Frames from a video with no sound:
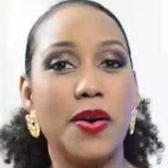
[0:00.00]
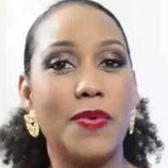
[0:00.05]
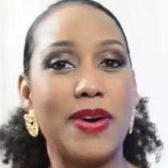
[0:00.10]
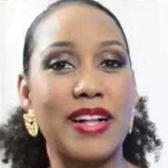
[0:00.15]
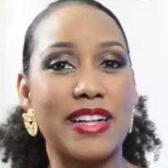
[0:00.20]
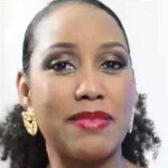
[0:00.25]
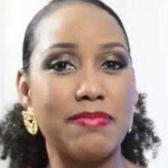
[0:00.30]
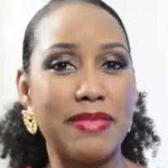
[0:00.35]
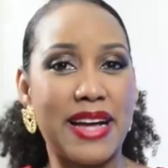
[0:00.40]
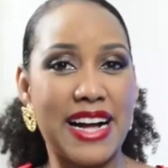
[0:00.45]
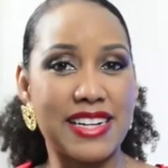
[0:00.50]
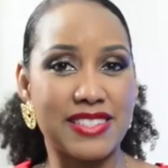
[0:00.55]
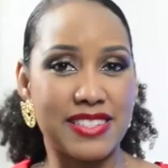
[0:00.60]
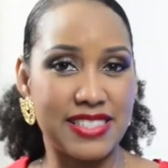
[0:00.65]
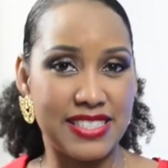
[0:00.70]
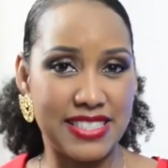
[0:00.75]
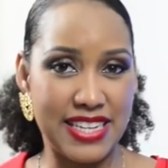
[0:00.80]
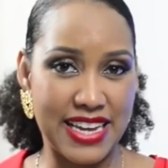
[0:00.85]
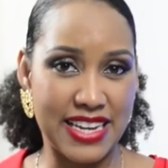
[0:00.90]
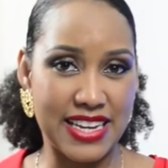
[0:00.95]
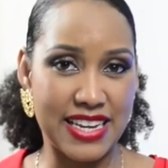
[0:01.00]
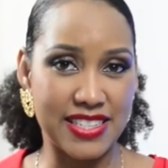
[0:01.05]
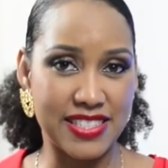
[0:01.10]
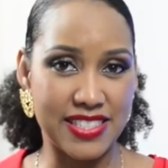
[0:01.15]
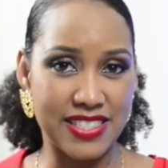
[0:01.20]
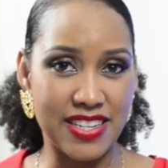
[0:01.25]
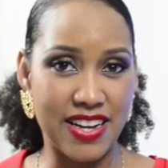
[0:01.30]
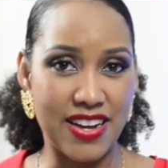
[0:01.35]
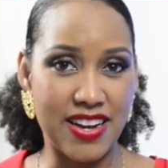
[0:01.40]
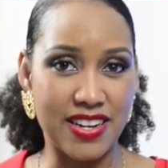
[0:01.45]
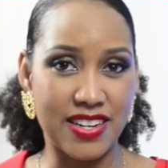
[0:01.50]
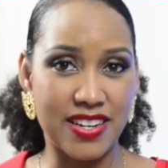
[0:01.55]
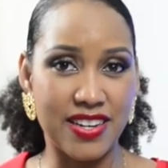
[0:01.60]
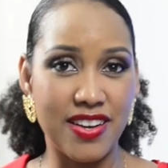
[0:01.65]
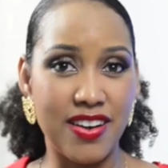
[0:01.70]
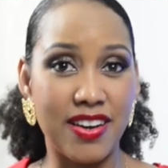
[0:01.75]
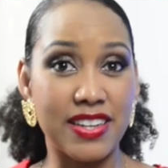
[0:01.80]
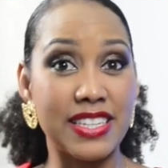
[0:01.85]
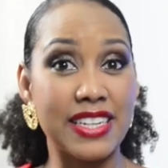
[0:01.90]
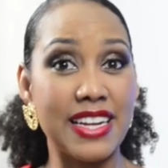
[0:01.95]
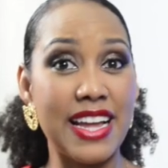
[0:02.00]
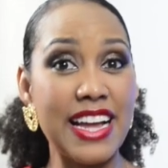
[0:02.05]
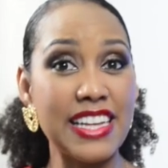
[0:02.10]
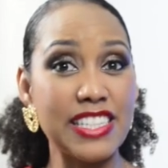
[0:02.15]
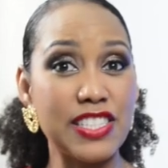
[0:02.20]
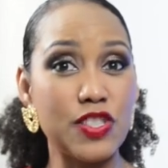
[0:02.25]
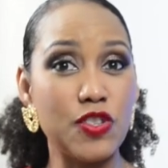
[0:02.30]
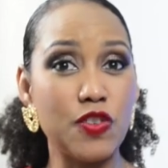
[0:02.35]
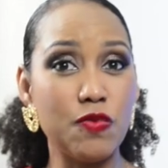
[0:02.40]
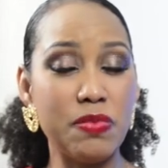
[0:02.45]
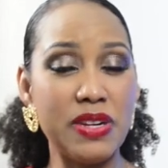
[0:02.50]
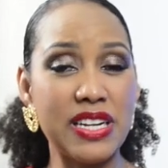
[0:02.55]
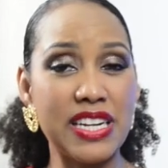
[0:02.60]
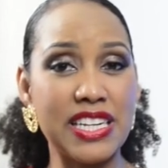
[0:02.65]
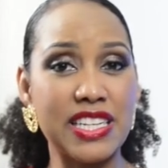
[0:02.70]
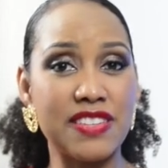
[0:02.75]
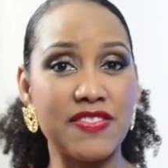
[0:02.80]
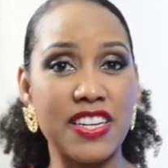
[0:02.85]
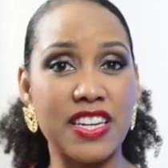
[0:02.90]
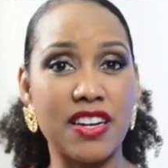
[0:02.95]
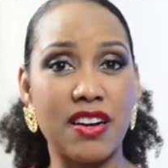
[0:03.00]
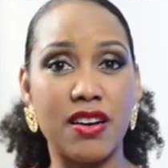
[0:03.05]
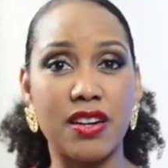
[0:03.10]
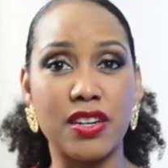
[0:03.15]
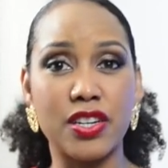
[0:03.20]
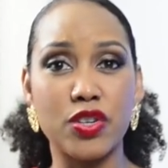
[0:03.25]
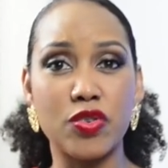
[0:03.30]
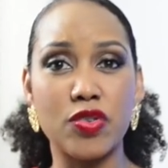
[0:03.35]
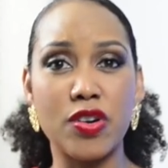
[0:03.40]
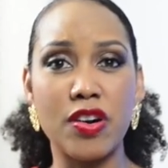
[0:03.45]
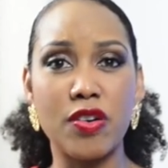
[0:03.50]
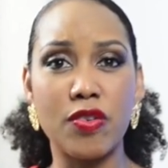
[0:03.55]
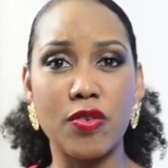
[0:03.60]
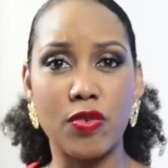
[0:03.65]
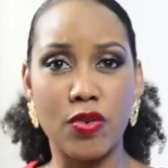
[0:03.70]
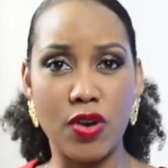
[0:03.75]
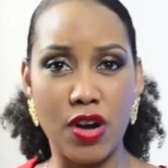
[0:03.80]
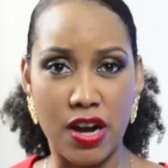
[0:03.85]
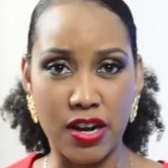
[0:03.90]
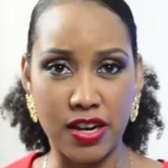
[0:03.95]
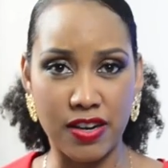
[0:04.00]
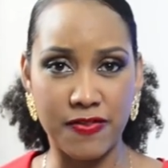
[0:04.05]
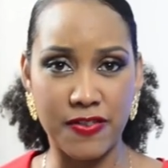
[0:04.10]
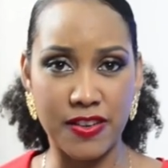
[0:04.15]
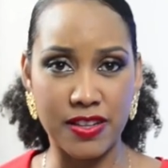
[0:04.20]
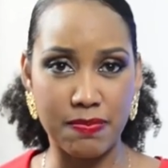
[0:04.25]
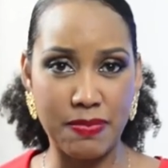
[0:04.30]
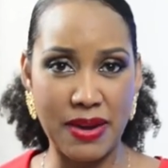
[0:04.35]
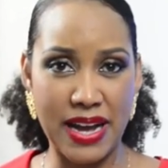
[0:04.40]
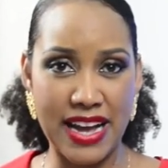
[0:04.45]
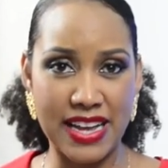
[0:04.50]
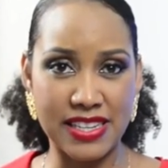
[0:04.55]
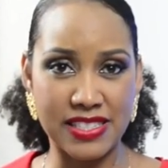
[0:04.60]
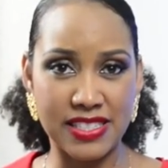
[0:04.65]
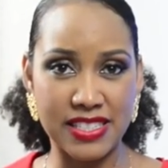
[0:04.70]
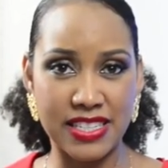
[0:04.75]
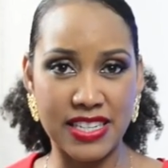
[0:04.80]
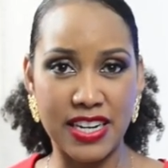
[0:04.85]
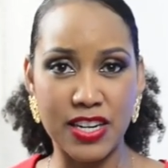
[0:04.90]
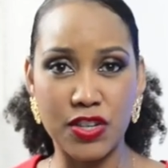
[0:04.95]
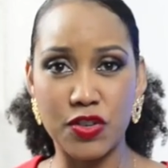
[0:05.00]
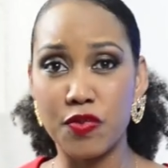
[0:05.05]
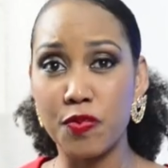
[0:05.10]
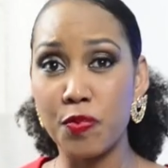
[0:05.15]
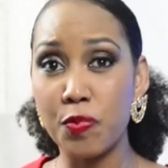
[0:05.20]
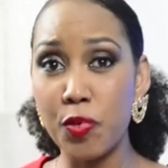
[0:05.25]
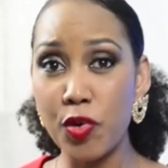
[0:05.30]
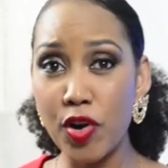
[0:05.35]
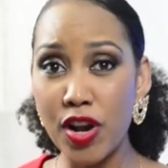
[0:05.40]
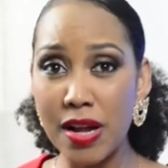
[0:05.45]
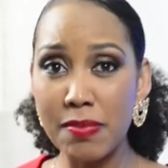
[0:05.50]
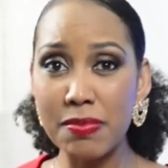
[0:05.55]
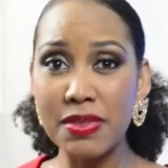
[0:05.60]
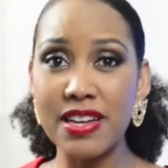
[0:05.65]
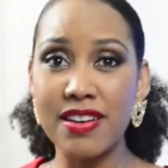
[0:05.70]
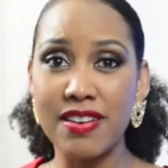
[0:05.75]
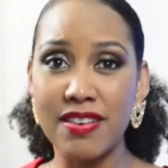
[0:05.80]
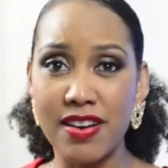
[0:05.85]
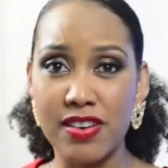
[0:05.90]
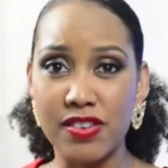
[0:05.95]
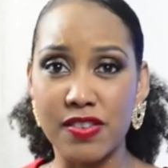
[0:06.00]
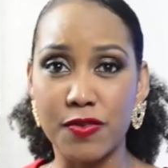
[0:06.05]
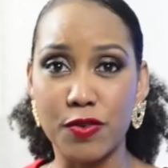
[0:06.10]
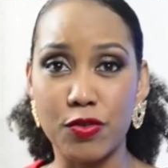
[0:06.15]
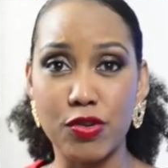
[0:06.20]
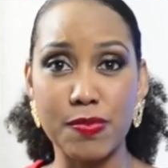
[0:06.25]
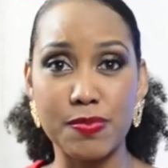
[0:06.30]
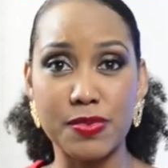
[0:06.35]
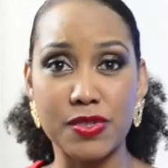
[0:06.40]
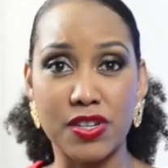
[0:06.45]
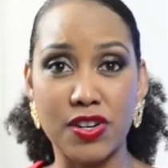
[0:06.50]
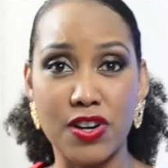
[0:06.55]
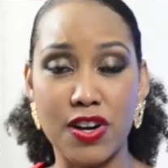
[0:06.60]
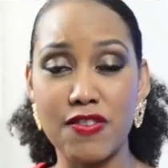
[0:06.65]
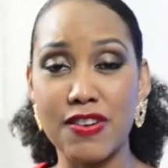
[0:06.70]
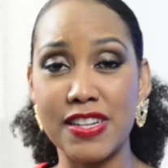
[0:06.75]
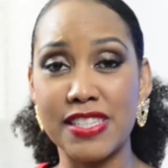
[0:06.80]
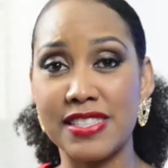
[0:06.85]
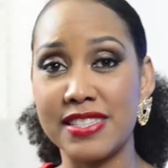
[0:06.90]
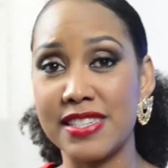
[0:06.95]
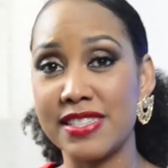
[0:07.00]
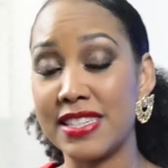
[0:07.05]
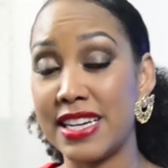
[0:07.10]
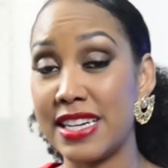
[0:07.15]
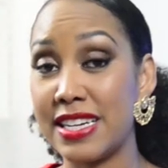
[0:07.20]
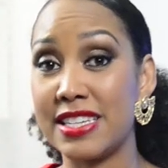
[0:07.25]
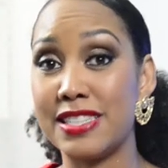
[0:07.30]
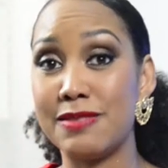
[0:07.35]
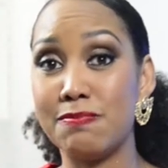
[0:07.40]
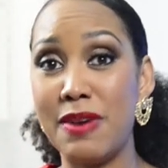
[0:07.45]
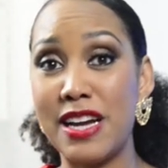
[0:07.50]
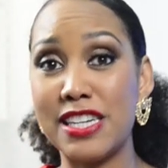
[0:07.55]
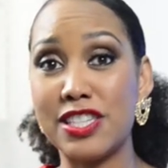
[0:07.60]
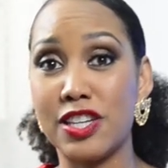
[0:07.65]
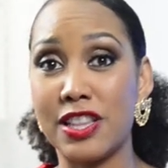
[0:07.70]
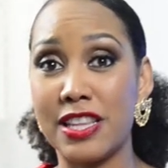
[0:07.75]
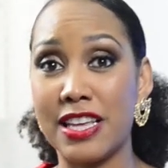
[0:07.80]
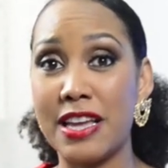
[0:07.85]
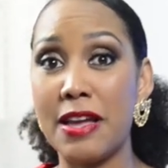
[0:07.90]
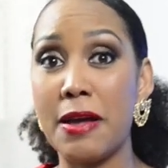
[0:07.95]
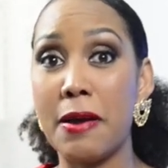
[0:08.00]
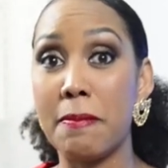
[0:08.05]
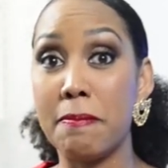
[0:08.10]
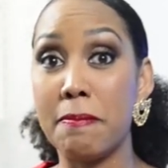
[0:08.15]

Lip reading: Welcome back to Taking Stock. Unless you've been living under a rock for the past year, you've probably heard of cryptocurrencies and especially